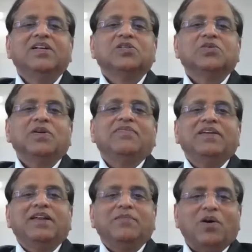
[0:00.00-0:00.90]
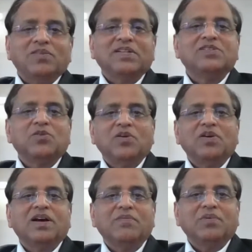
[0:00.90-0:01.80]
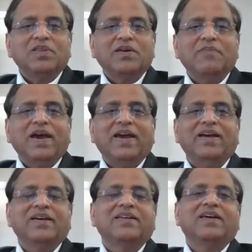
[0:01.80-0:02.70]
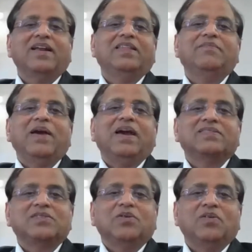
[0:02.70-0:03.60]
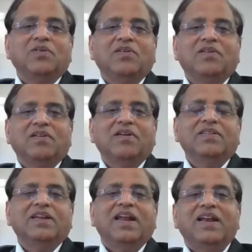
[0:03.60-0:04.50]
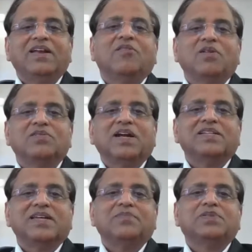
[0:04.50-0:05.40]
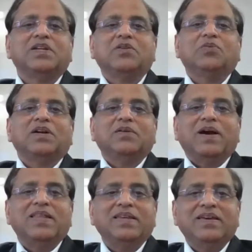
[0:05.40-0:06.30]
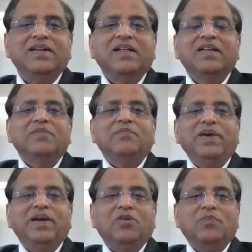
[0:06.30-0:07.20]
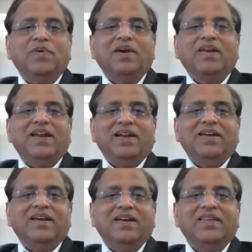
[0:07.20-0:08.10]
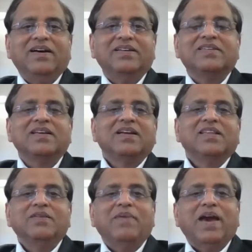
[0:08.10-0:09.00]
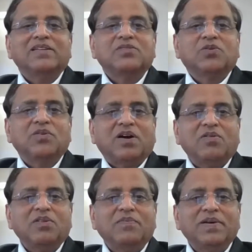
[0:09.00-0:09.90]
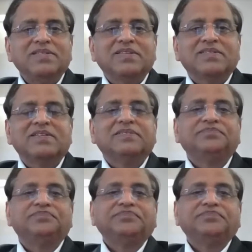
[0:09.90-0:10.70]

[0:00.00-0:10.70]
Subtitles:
so if the deposits don't come to the bank and the banks don't, the lending also gets substituted by the peer-to-peer lending and others, the banks goes out of the business.